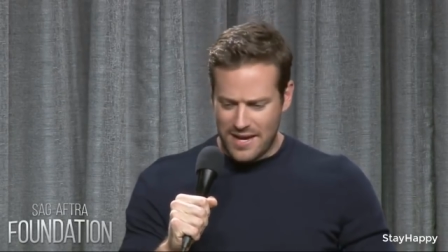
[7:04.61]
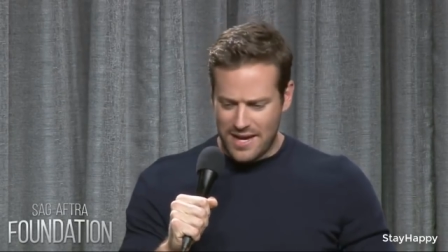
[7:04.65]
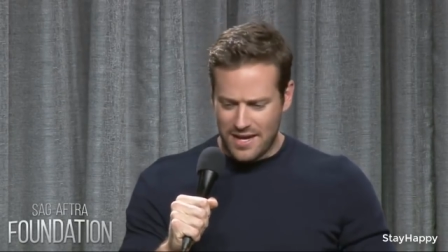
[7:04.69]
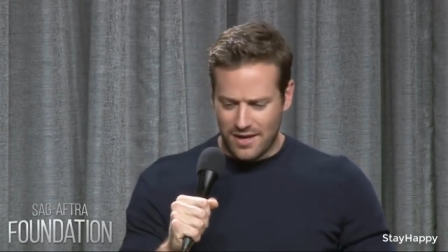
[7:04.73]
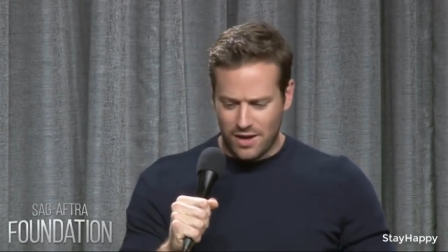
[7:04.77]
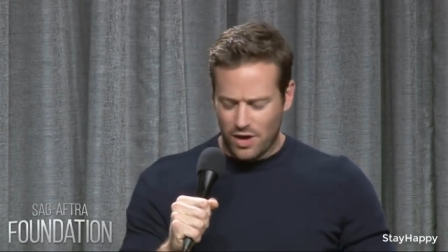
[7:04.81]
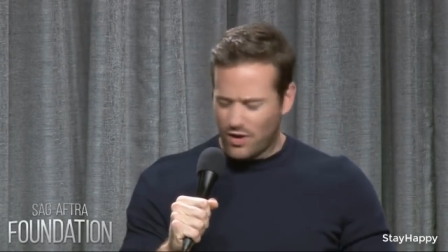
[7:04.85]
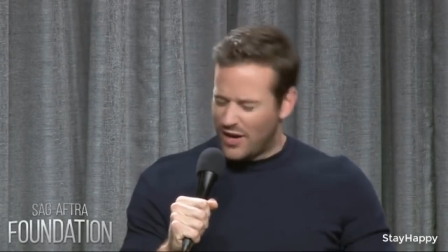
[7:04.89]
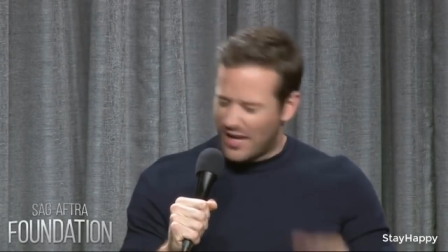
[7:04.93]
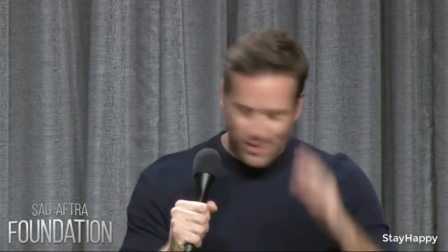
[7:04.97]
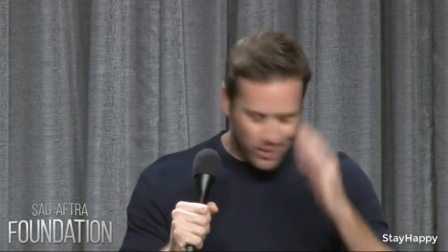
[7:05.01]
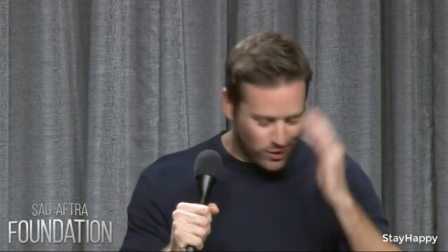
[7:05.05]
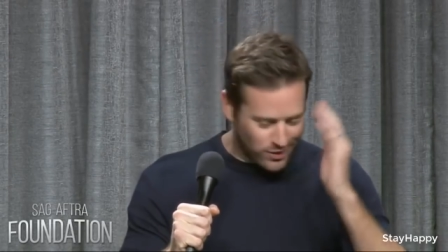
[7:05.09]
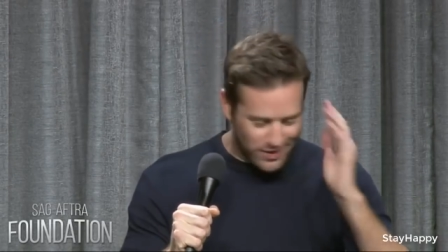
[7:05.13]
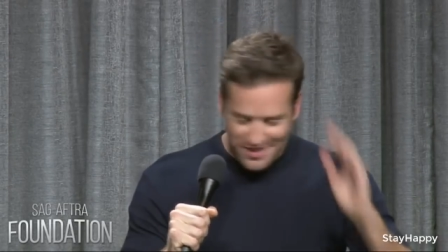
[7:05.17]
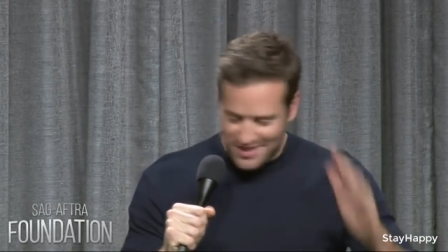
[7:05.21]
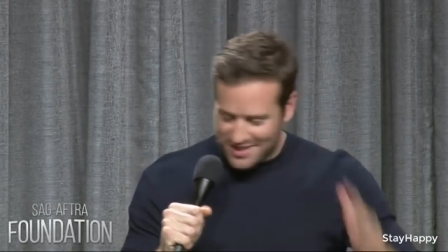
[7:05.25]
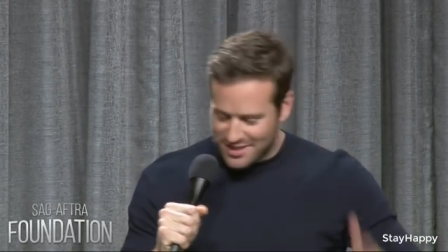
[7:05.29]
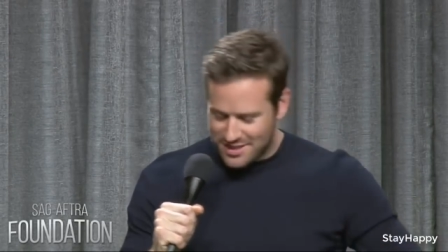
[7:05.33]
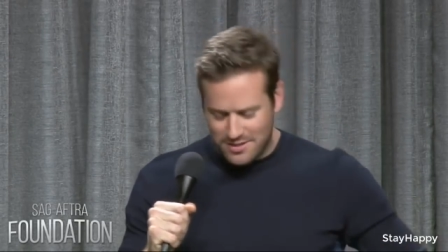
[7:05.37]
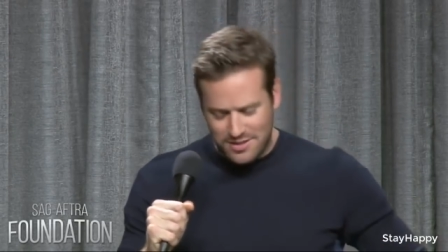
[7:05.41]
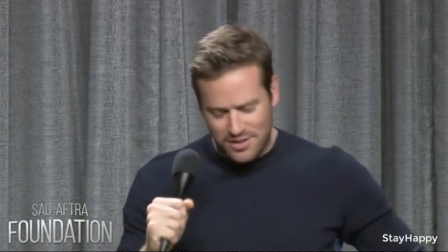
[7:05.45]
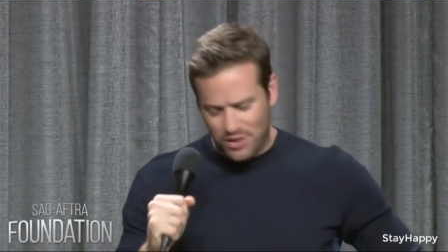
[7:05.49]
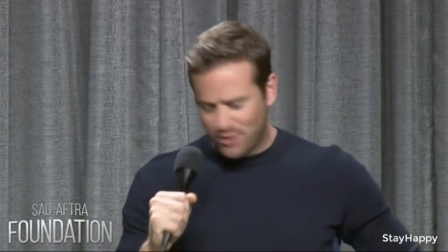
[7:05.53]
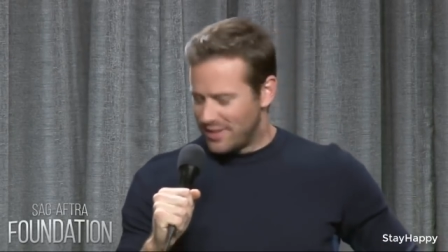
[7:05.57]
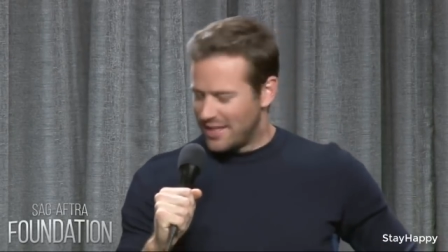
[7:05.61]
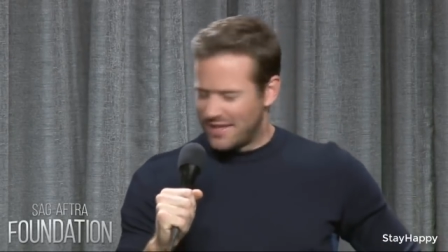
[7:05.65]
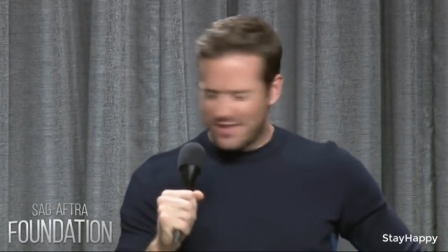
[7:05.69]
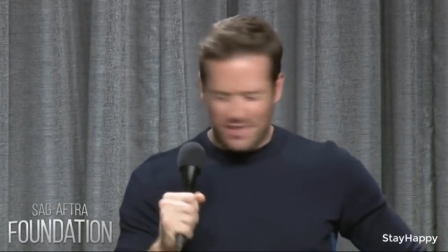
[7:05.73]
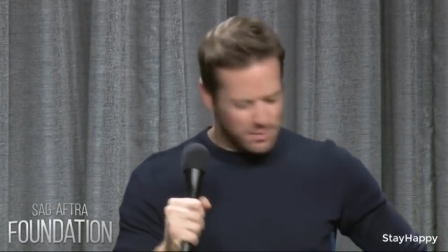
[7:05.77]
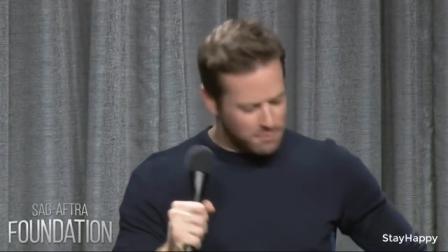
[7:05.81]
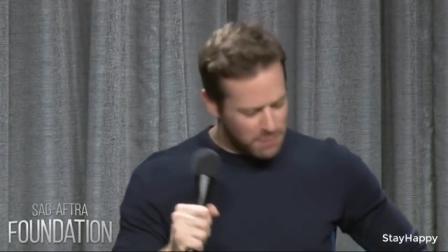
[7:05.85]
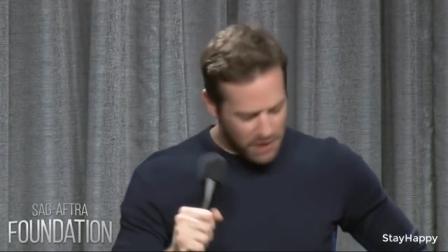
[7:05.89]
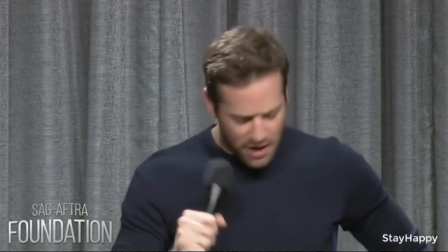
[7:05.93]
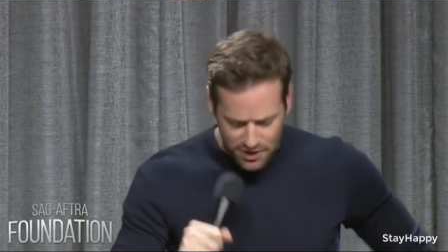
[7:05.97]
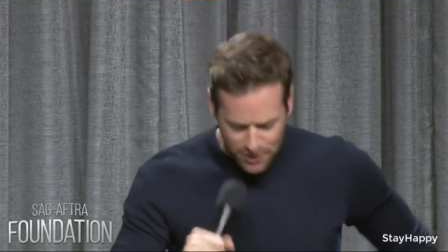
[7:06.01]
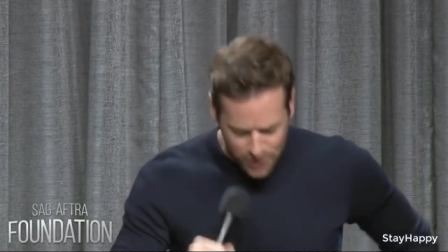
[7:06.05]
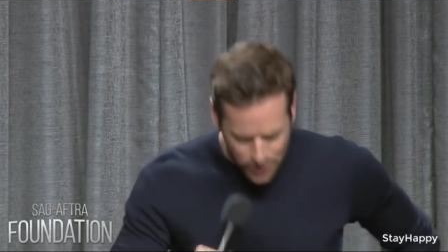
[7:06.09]
okay, don't let this don't let this
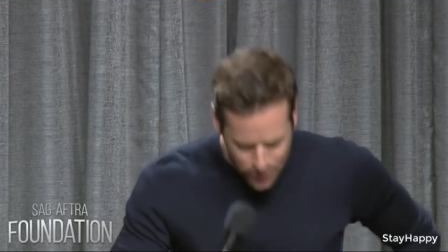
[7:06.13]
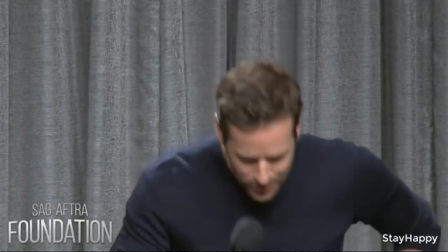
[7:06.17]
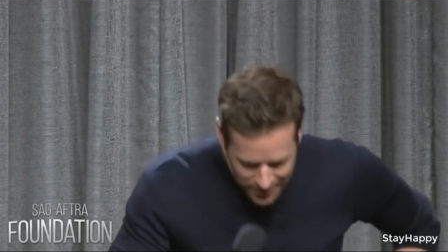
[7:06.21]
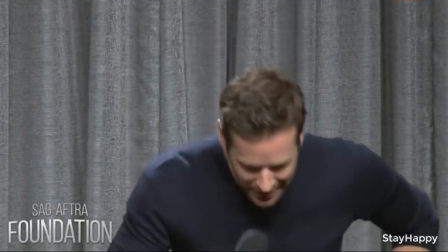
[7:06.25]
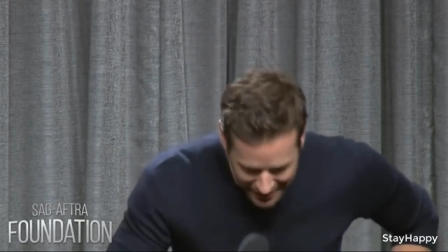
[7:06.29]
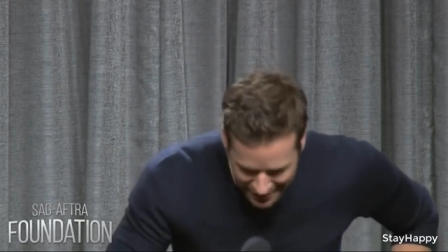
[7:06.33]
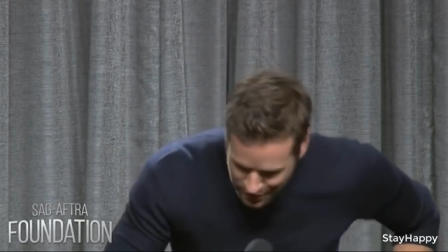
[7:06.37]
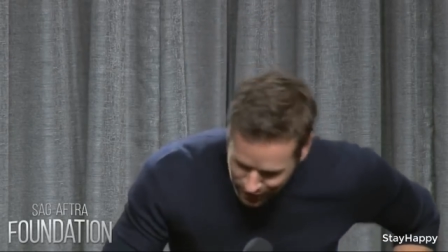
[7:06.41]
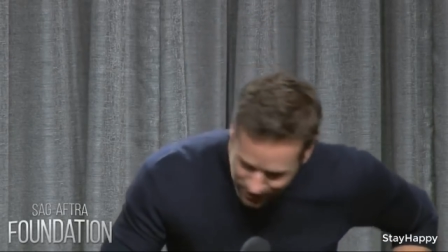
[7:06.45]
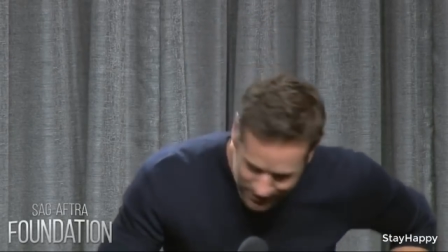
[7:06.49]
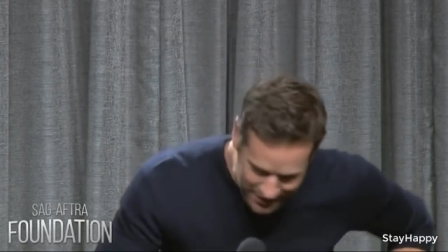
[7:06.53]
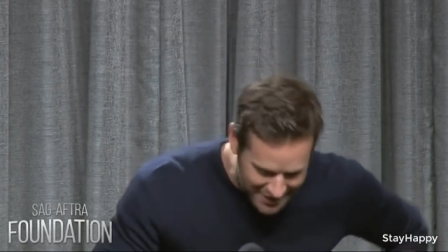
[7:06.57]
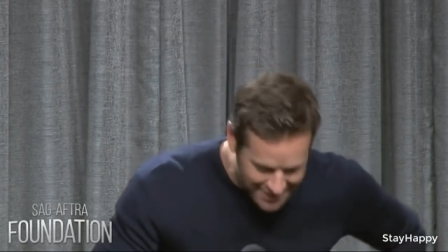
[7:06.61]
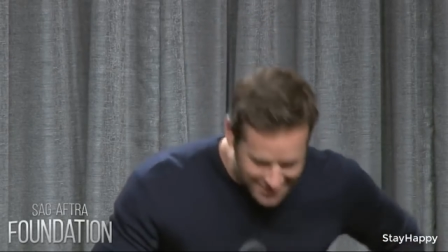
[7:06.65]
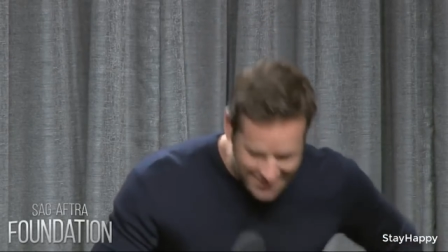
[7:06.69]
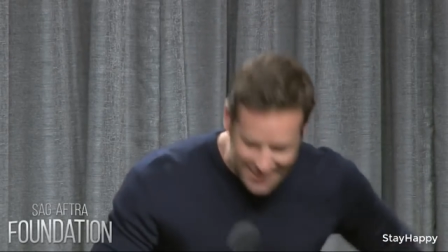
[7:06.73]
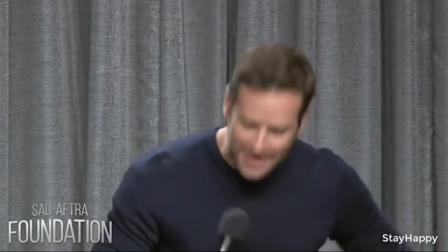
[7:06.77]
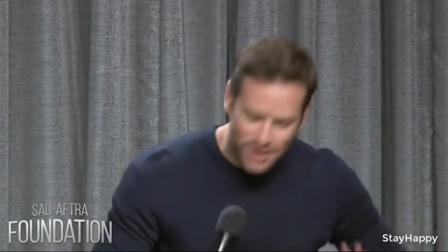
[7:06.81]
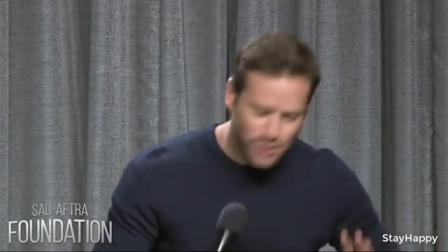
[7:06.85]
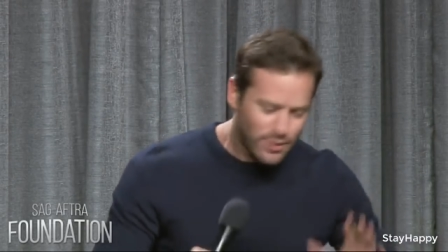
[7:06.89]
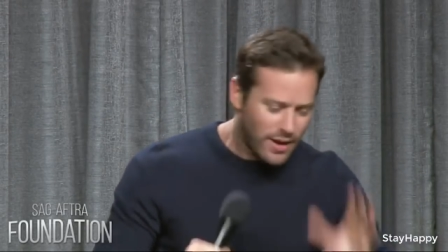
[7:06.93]
bother you, like don't let it take you out,